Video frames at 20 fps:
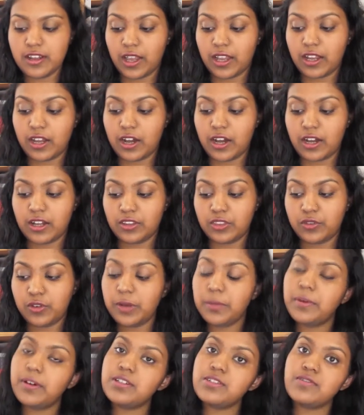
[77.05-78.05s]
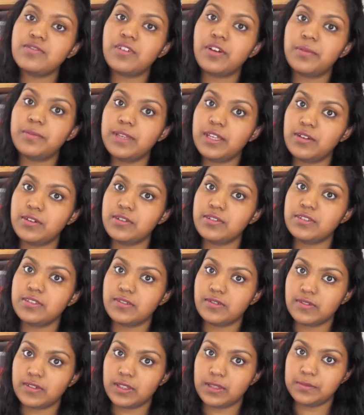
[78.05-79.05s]
I got 3 books from Heroes
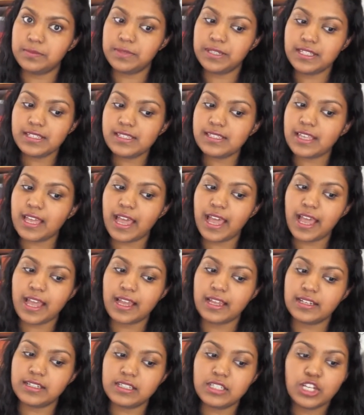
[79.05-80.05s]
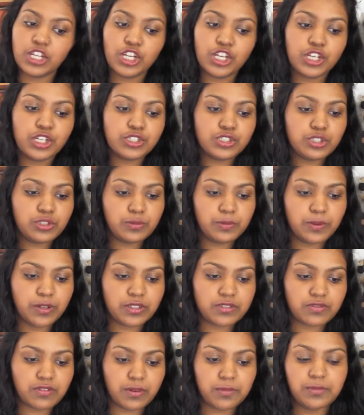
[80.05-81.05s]
of Olympus and 2
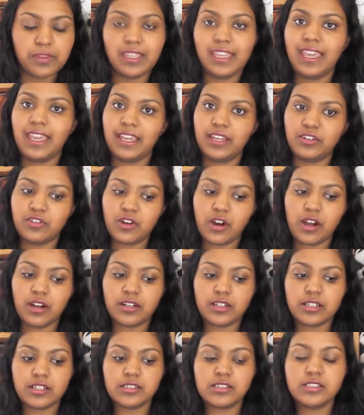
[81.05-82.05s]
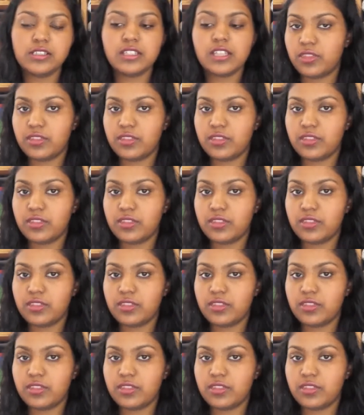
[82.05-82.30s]
books from the Kane Chronicles.